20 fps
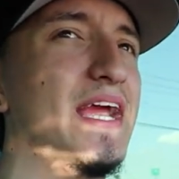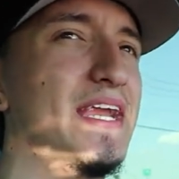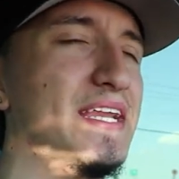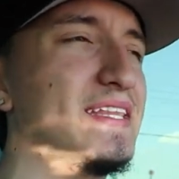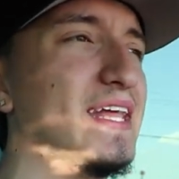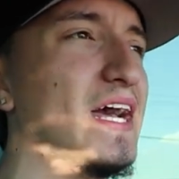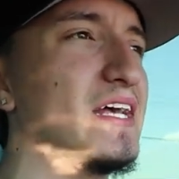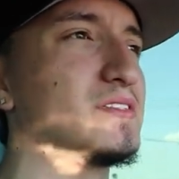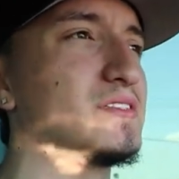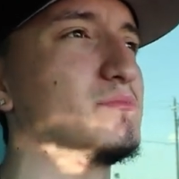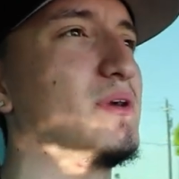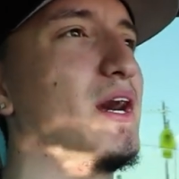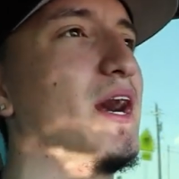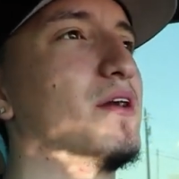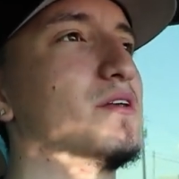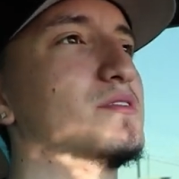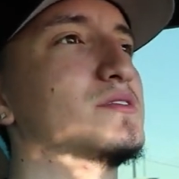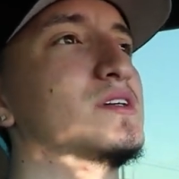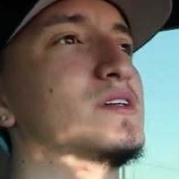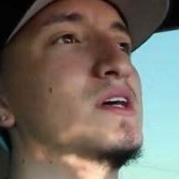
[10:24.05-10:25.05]
eighty thousand
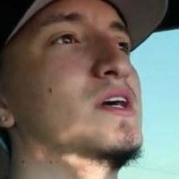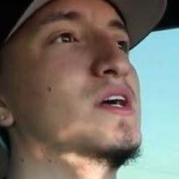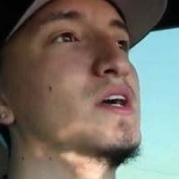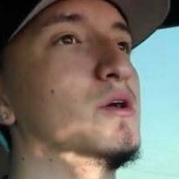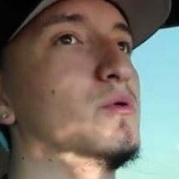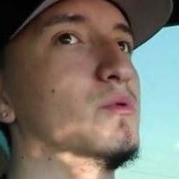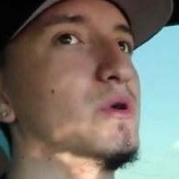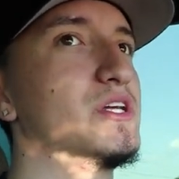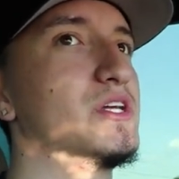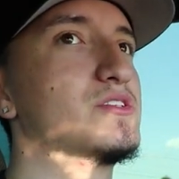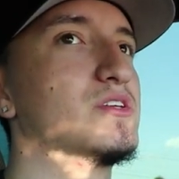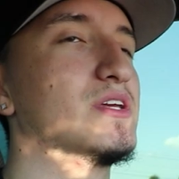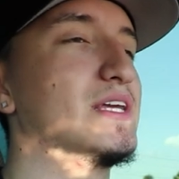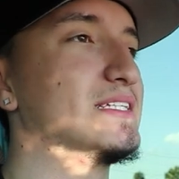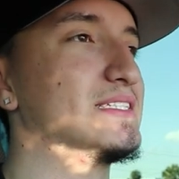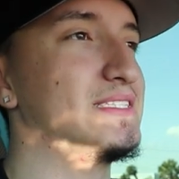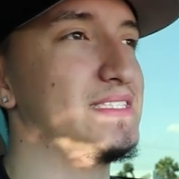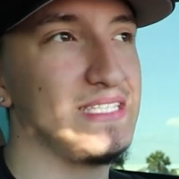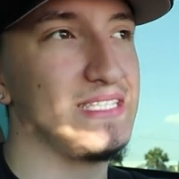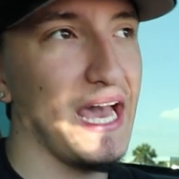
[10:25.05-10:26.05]
miles, which
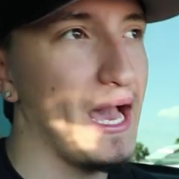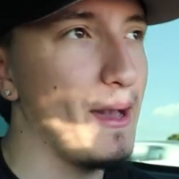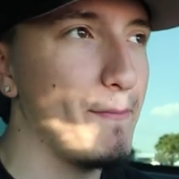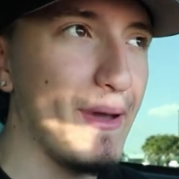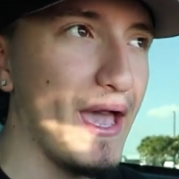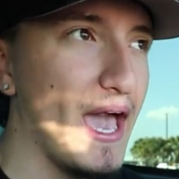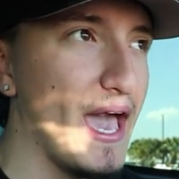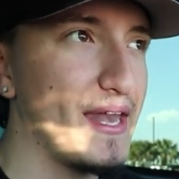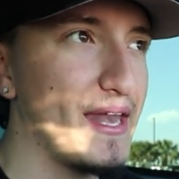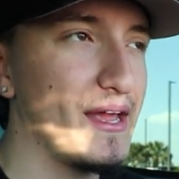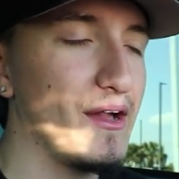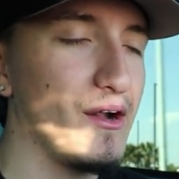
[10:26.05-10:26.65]
is not bad